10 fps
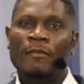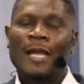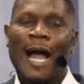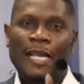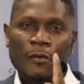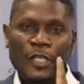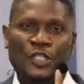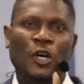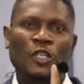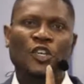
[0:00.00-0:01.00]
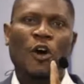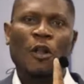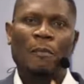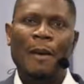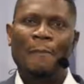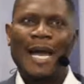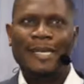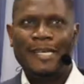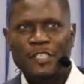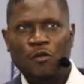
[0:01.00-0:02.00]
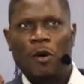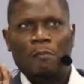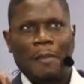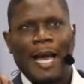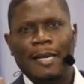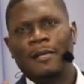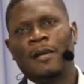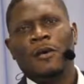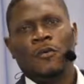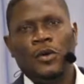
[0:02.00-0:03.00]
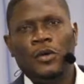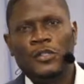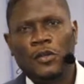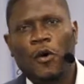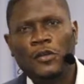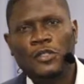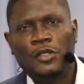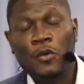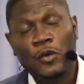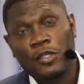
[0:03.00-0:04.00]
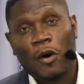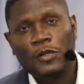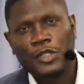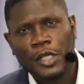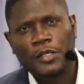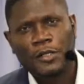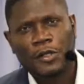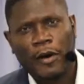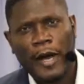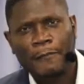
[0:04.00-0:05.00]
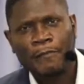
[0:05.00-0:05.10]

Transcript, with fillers: And he will judge all men by this one man, who is called, who is called Jesus Christ.